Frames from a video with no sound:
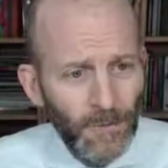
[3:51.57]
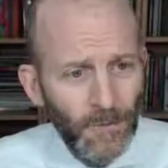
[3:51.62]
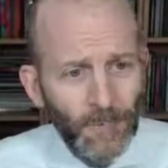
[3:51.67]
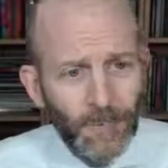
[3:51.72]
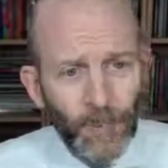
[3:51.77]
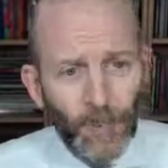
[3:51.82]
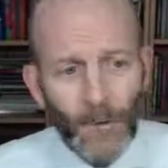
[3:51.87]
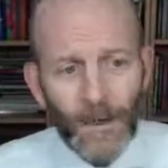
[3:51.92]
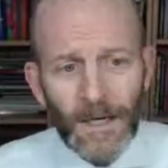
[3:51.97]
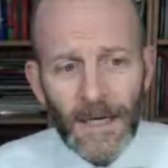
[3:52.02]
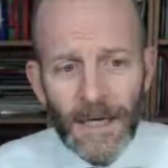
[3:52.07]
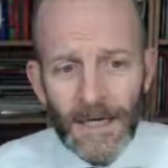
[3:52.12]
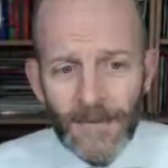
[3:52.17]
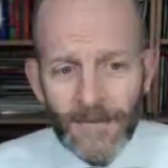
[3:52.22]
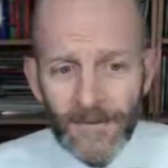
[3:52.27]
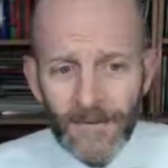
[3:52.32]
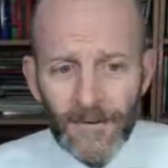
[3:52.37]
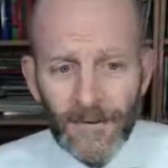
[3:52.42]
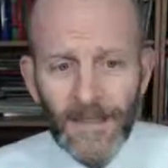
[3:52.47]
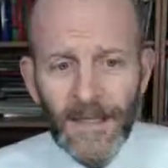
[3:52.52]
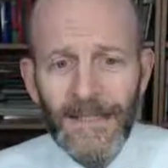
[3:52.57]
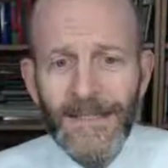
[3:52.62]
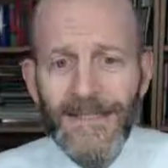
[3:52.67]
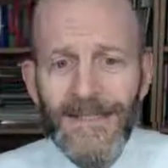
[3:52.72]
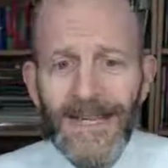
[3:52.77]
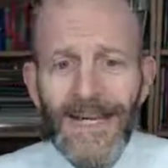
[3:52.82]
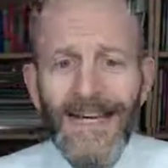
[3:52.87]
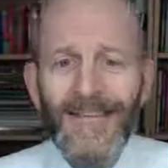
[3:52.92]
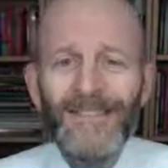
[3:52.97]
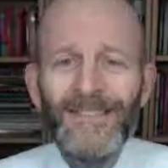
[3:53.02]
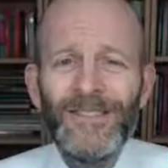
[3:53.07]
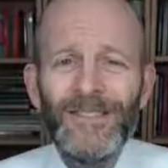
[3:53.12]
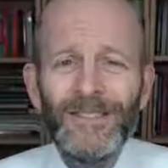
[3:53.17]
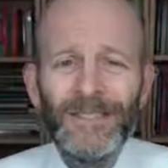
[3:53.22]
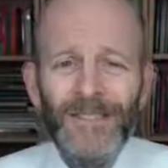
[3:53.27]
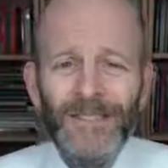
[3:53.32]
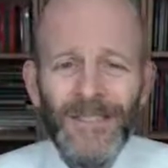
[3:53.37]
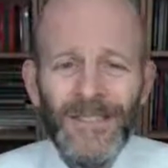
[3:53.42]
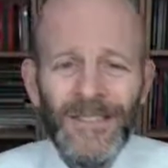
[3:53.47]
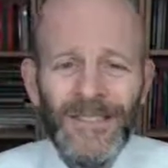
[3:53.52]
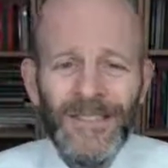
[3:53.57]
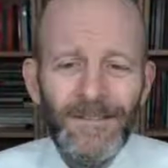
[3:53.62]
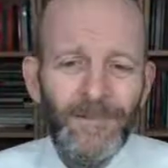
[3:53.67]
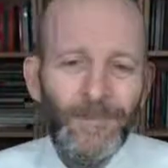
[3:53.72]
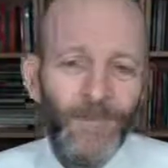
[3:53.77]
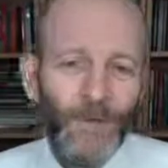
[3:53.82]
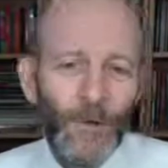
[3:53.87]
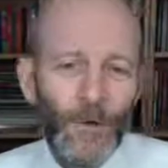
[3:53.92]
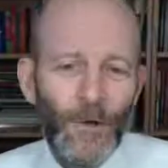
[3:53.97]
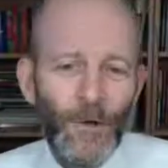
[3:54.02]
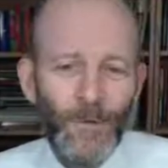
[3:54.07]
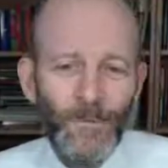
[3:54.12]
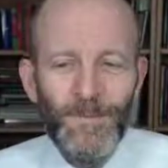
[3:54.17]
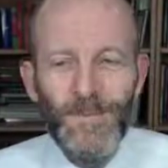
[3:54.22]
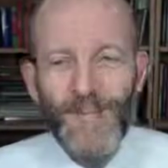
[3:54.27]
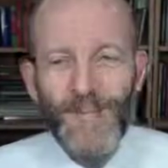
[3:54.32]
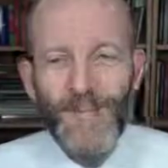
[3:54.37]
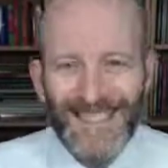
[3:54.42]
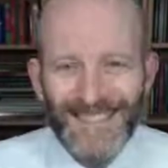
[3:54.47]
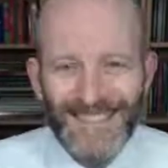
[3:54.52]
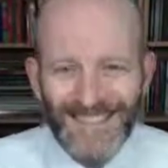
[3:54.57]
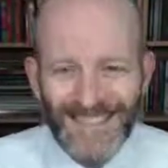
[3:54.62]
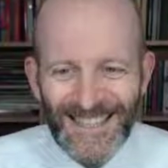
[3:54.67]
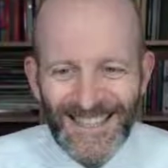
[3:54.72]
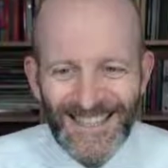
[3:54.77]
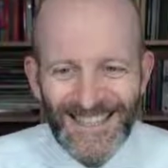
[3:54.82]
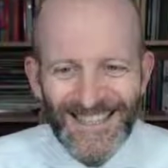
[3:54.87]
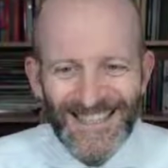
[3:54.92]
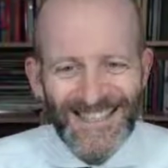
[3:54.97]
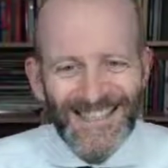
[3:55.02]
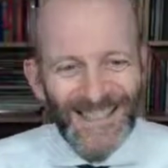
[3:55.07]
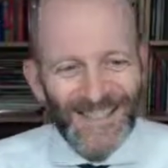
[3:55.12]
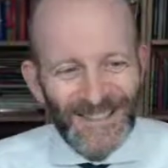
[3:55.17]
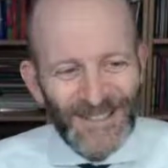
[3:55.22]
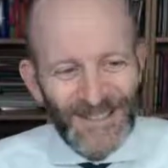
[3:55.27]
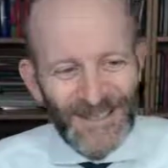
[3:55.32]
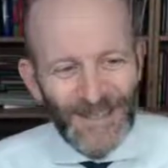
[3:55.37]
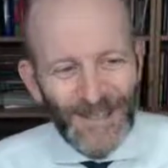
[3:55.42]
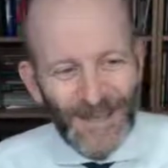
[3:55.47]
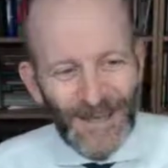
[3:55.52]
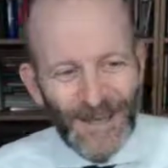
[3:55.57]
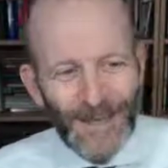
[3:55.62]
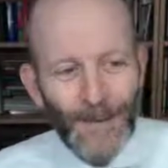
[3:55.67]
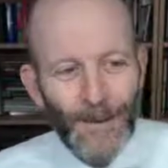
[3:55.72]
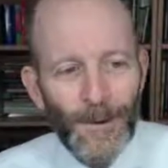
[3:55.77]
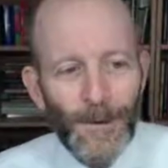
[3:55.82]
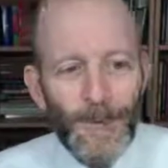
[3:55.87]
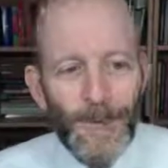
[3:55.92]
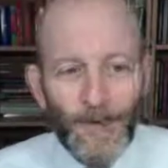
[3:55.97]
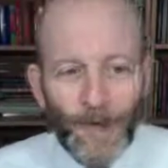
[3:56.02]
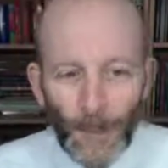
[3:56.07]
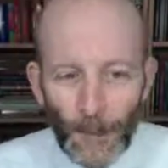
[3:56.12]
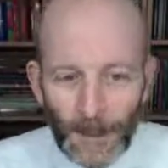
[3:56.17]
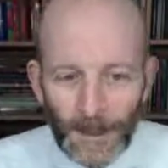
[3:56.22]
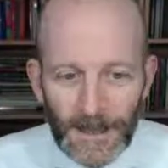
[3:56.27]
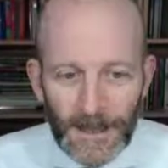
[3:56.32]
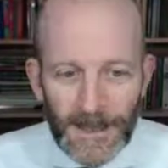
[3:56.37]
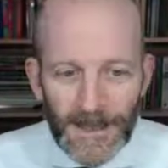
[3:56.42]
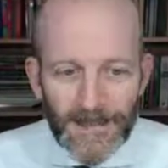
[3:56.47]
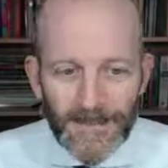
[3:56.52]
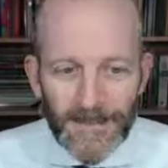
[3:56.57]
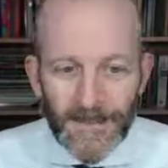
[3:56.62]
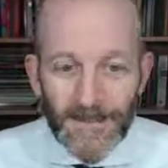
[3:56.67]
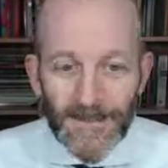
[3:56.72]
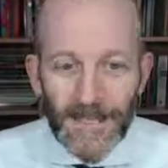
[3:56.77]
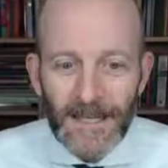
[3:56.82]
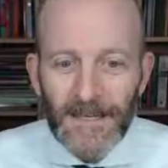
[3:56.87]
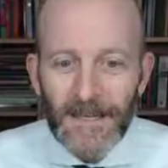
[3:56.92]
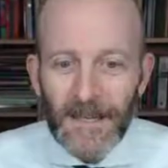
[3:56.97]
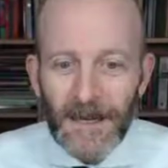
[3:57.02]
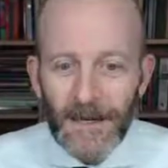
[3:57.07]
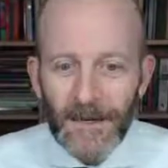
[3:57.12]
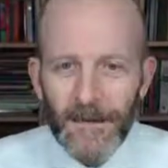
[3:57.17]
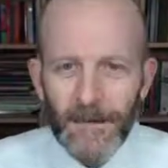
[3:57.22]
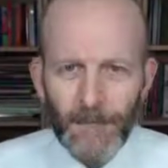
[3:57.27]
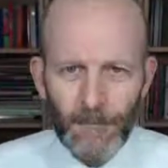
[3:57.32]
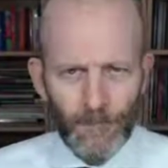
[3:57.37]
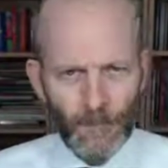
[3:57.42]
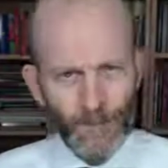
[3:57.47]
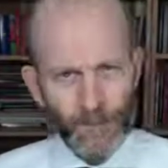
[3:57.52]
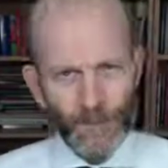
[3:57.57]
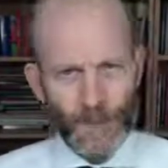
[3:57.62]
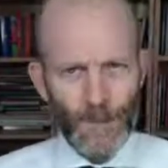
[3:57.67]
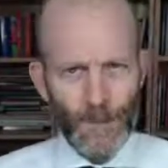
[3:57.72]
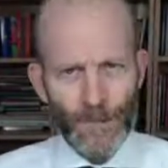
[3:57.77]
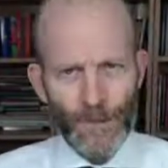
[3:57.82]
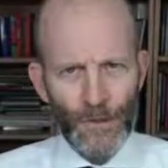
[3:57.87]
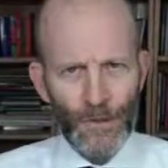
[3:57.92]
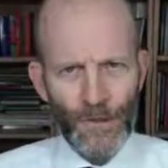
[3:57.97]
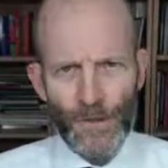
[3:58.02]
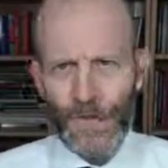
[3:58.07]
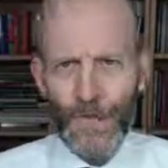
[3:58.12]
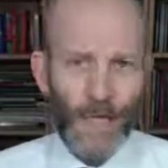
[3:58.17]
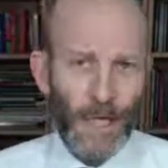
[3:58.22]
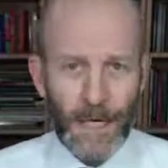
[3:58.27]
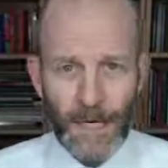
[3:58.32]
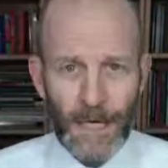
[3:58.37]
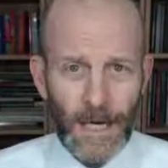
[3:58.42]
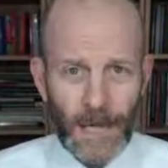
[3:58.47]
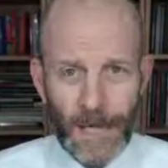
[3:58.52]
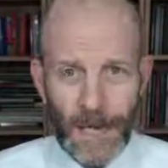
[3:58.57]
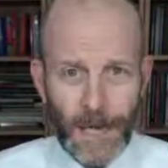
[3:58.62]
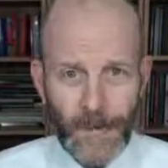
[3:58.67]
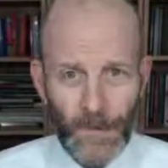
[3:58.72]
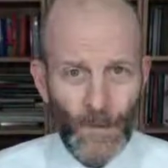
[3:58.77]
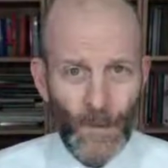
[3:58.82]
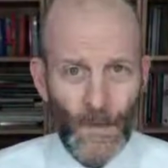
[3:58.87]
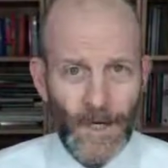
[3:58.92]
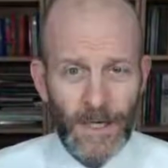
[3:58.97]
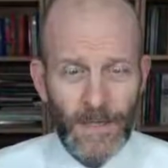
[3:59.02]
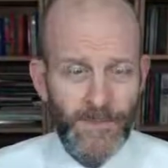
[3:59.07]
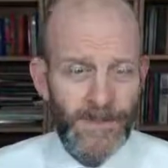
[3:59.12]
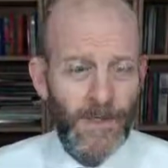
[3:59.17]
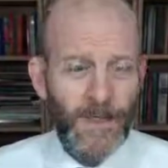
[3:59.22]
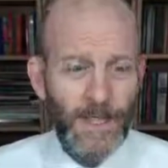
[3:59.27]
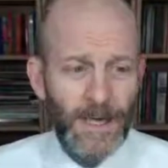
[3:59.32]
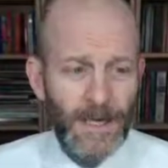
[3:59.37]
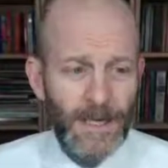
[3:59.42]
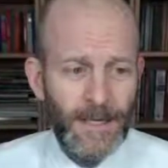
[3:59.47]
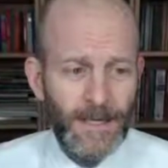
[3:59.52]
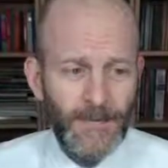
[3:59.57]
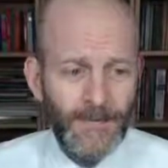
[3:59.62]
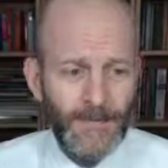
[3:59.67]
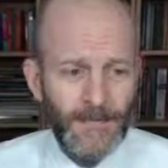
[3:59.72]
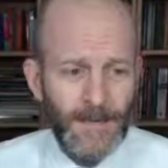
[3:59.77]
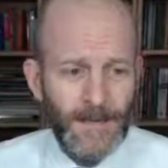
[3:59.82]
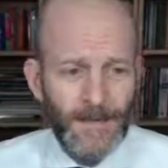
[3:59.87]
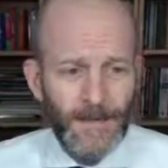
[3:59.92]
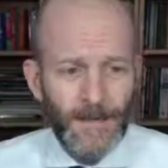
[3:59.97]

Forecasters like to add certainty verbs, I say, to their forecast to lend an air of credibility, like I know what I'm saying